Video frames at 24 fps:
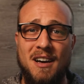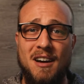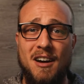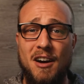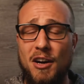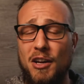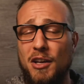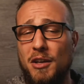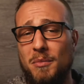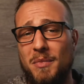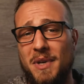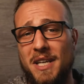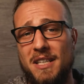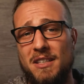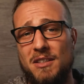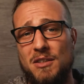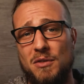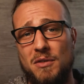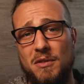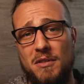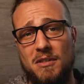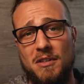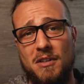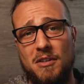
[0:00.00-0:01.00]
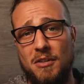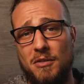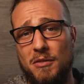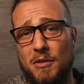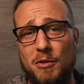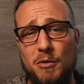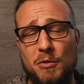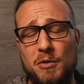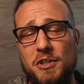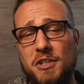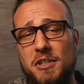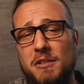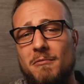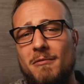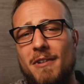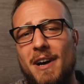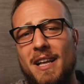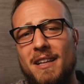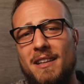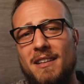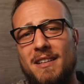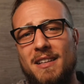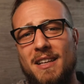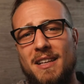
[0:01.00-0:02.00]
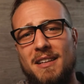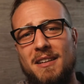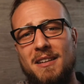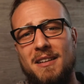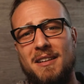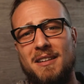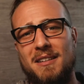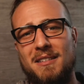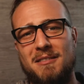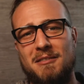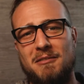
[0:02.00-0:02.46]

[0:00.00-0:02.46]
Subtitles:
argument or conclusion rather than